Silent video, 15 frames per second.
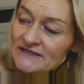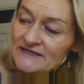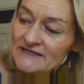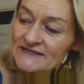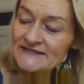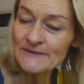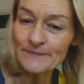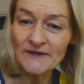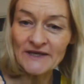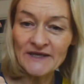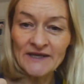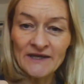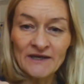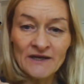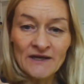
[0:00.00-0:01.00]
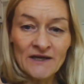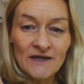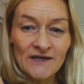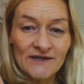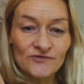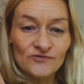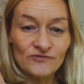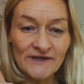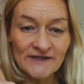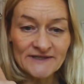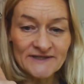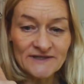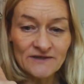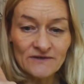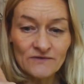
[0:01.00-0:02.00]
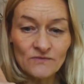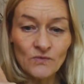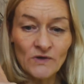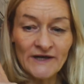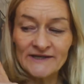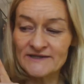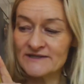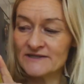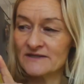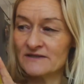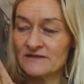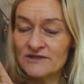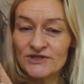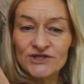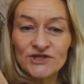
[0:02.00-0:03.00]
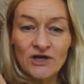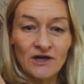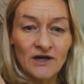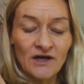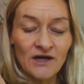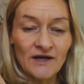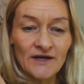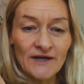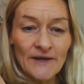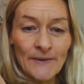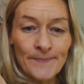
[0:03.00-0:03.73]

Could it be a great white shark?